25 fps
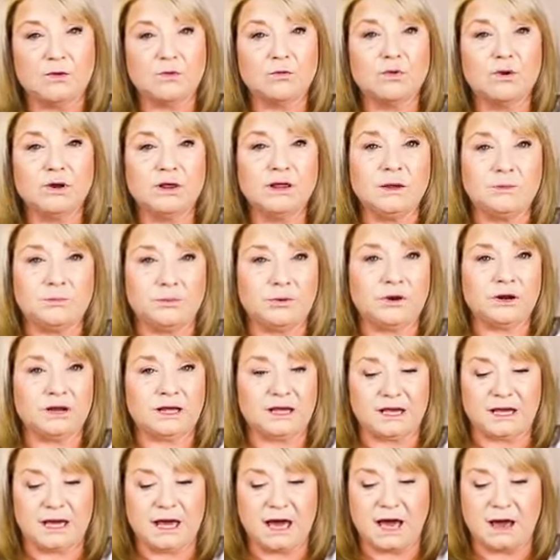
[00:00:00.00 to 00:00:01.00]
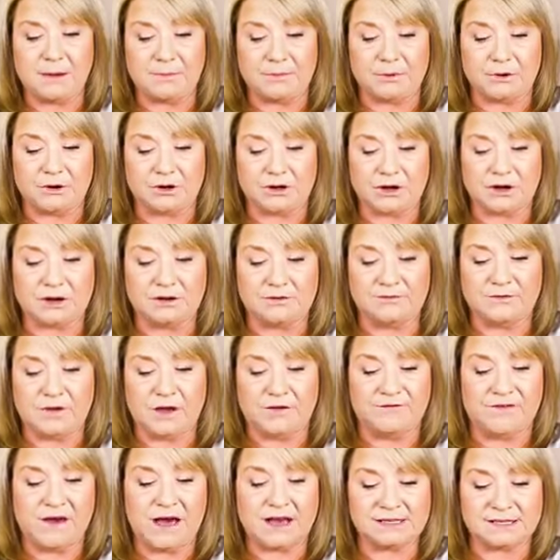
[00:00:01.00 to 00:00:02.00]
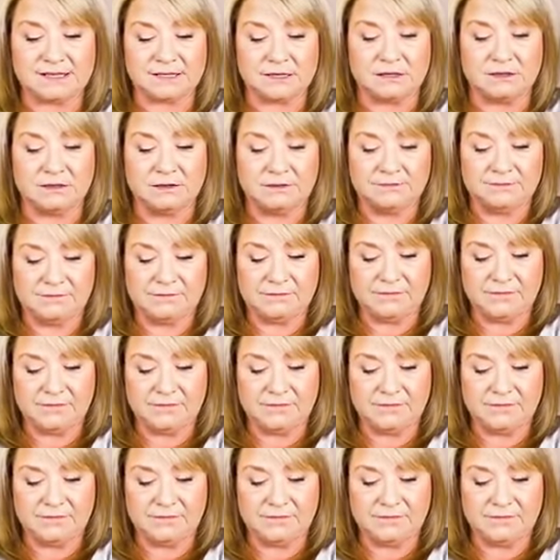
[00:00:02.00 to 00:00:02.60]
really pretty copper vessel.